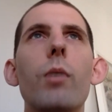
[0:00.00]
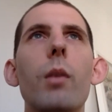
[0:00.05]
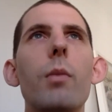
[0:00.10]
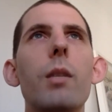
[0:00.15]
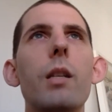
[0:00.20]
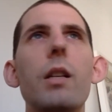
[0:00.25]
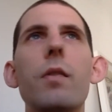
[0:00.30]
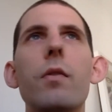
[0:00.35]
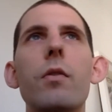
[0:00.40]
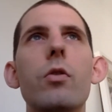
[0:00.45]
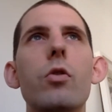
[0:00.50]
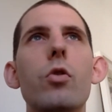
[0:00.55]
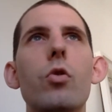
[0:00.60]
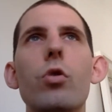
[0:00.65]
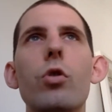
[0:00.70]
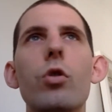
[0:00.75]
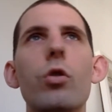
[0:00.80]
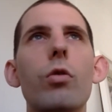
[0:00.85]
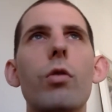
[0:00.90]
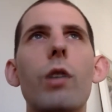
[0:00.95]
I mean, even
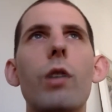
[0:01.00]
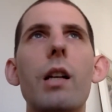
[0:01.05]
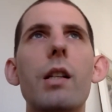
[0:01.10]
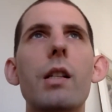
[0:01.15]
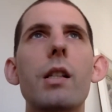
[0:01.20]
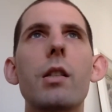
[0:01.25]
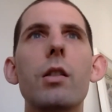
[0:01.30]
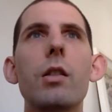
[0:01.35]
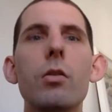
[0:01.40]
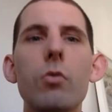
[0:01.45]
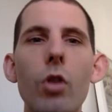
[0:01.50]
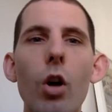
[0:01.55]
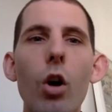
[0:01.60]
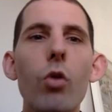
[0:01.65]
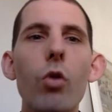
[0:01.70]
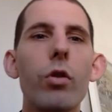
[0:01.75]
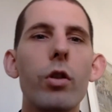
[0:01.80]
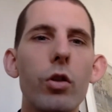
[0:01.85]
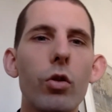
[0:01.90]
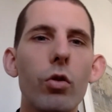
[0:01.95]
Giorgio Grassi, you know
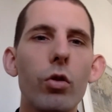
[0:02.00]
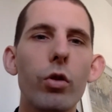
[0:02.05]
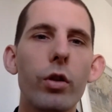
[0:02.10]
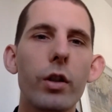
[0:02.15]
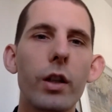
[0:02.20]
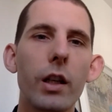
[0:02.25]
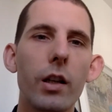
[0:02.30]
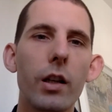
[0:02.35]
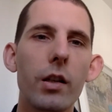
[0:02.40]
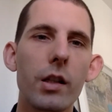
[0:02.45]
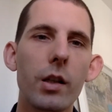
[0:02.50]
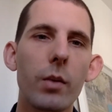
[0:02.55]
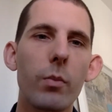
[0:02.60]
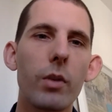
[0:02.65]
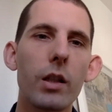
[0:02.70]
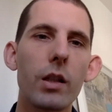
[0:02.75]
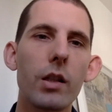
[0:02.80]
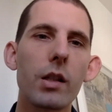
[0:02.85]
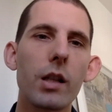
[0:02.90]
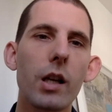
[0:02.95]
that you're looking at
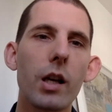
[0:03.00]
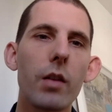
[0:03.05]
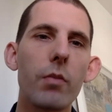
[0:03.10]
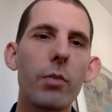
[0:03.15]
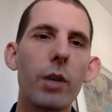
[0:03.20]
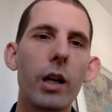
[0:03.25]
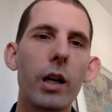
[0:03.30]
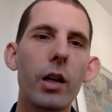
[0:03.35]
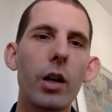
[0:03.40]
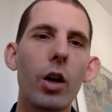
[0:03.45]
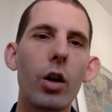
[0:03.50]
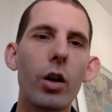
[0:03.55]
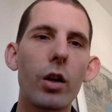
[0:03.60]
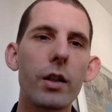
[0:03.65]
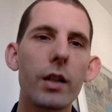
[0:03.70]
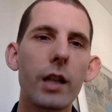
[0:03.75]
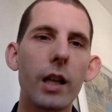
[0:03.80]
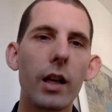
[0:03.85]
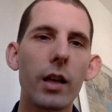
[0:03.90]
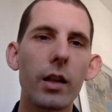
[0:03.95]
something designed by an
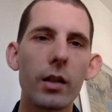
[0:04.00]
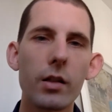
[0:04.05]
architect.